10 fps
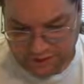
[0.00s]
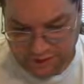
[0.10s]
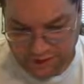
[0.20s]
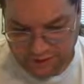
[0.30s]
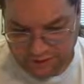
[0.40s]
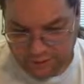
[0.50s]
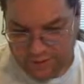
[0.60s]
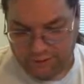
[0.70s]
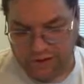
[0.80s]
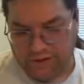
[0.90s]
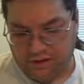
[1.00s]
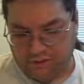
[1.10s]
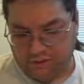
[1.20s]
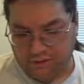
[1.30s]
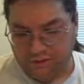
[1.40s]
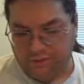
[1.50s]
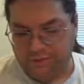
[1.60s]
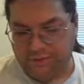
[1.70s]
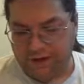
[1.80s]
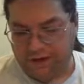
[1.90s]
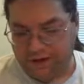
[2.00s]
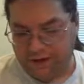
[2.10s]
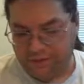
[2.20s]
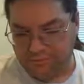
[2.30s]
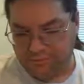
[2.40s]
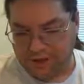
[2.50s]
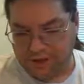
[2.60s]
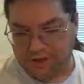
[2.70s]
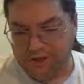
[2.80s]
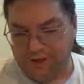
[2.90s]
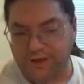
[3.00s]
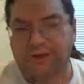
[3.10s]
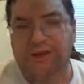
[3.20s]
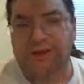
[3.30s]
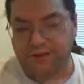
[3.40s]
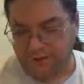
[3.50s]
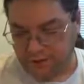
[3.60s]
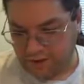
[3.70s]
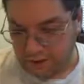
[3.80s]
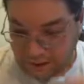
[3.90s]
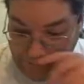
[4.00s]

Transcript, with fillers: And uh, it'll work with um, Windows, Mac, IO, Mac, iOS, and Android.